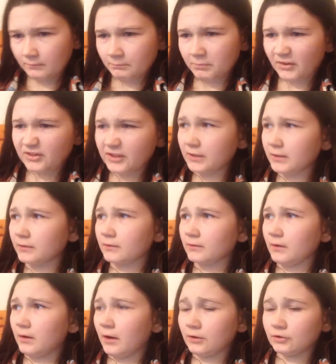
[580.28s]
but I think
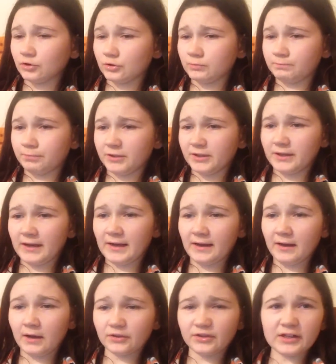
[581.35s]
I just put it.
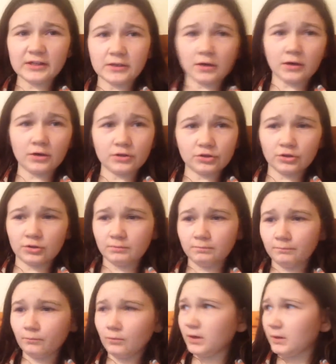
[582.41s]
I think I just
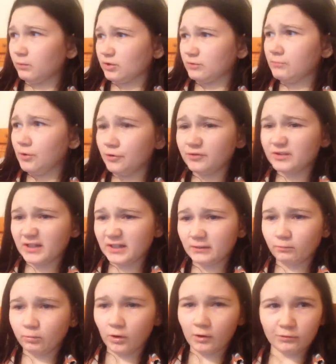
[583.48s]
it was muted
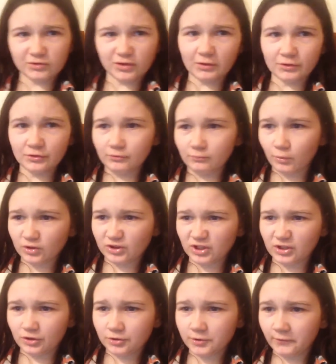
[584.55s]
while I was on
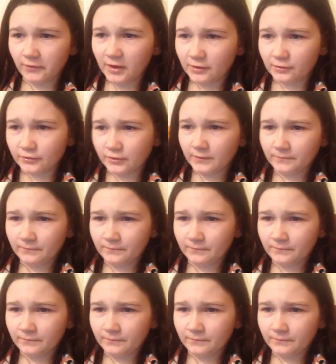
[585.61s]
watching YouTube videos.